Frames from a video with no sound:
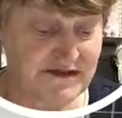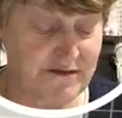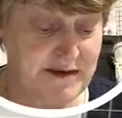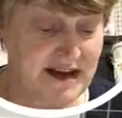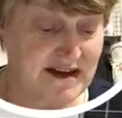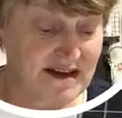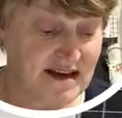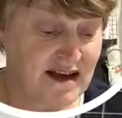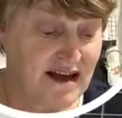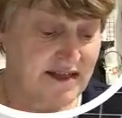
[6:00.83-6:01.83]
from here.
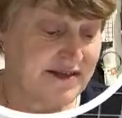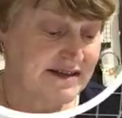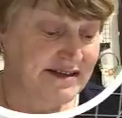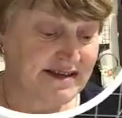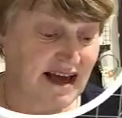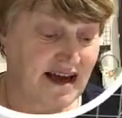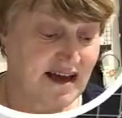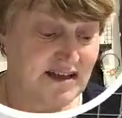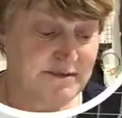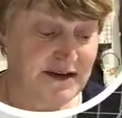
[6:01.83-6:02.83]
This set
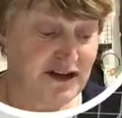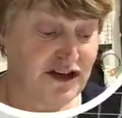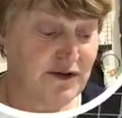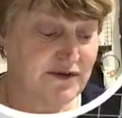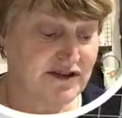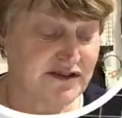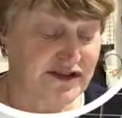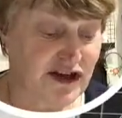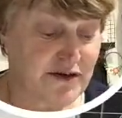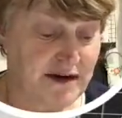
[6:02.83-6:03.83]
has been used
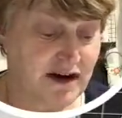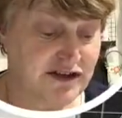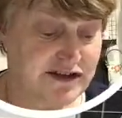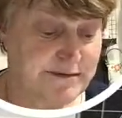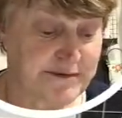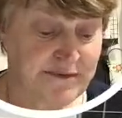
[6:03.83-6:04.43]
so much.